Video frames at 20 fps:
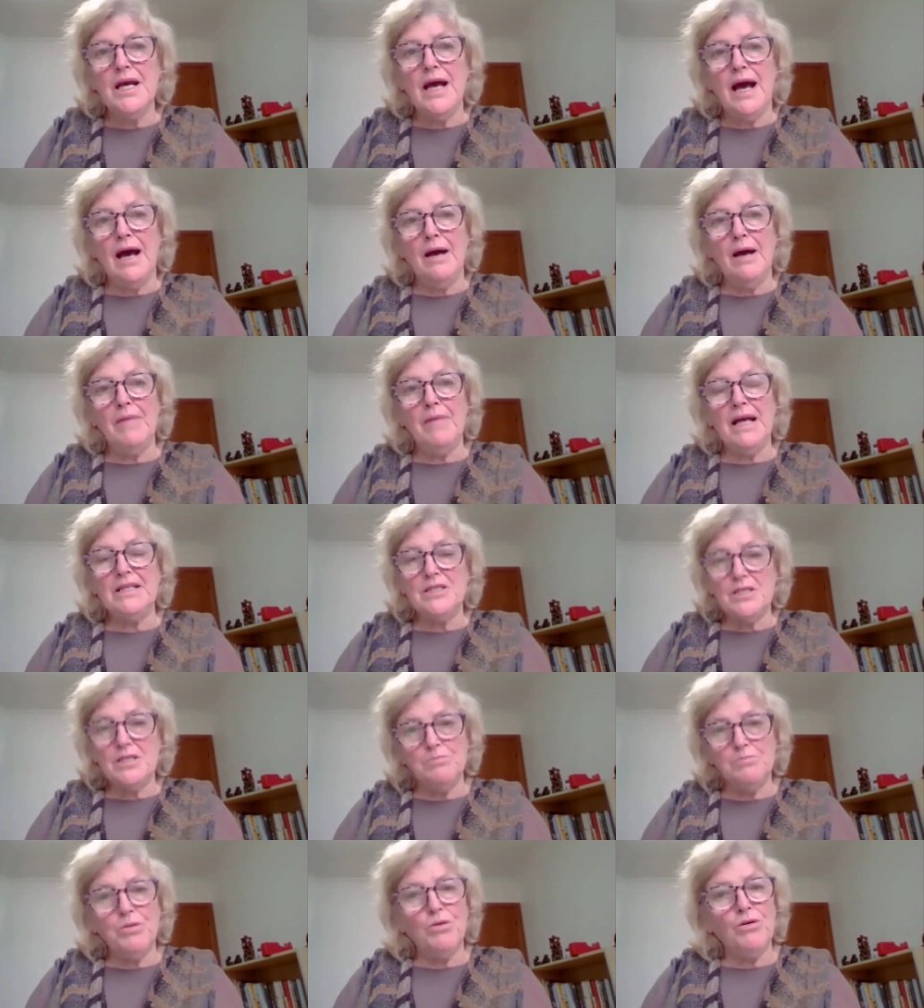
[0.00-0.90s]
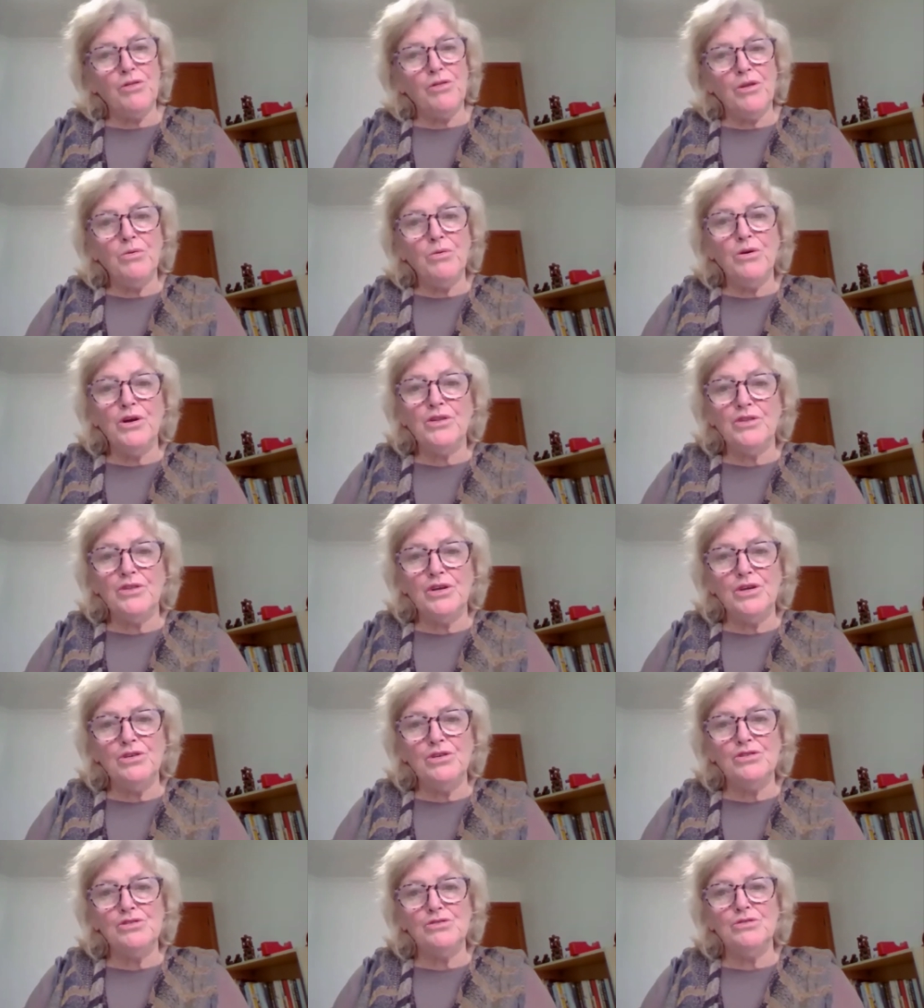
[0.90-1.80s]
and support the work that
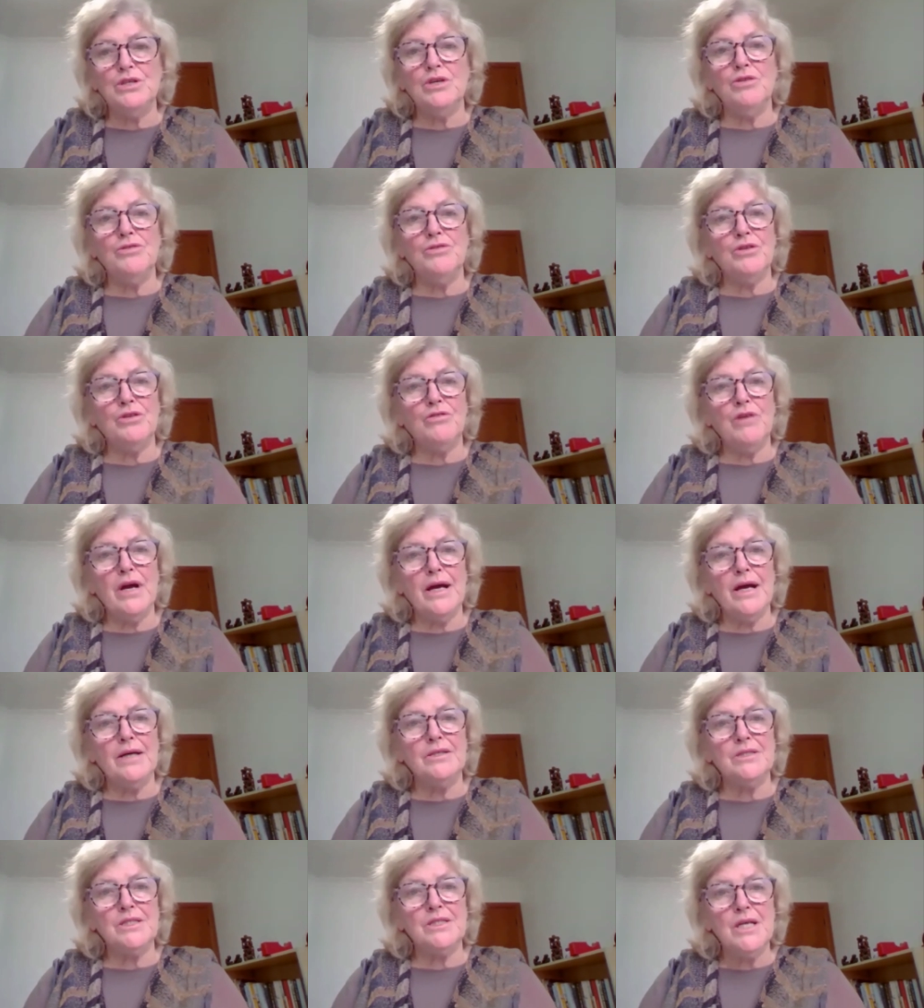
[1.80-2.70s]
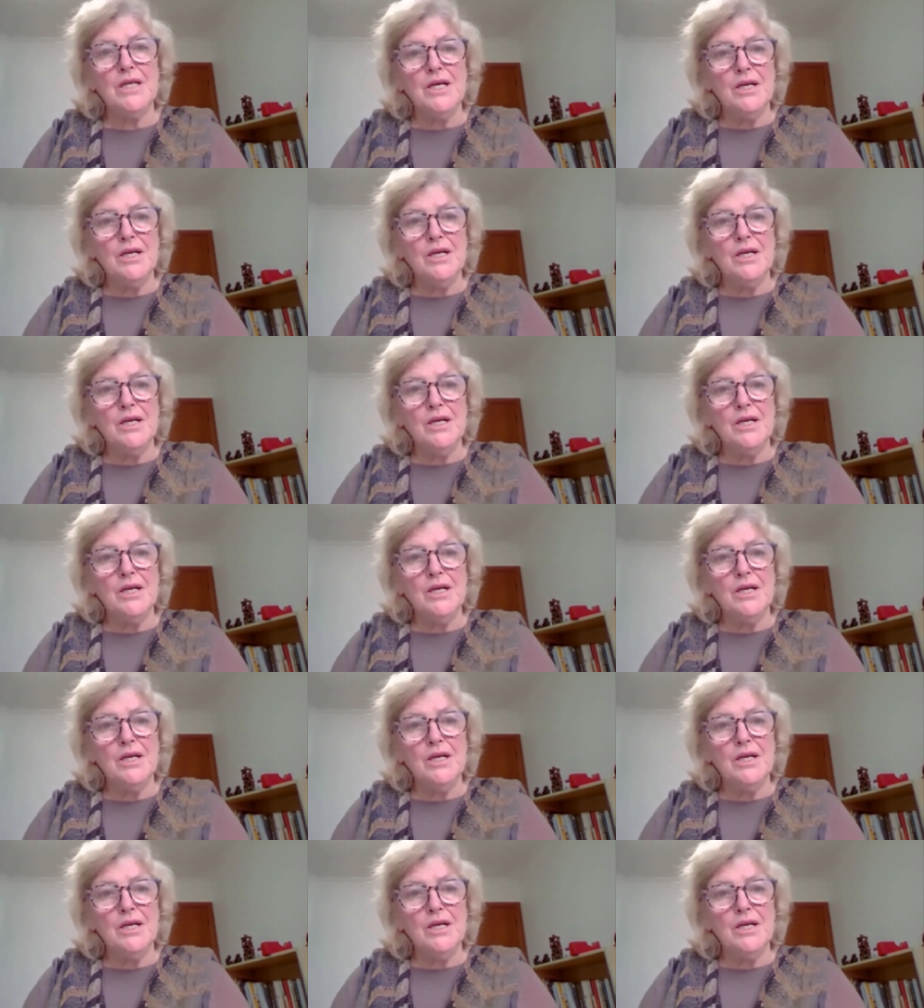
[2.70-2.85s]
you're doing on the ground.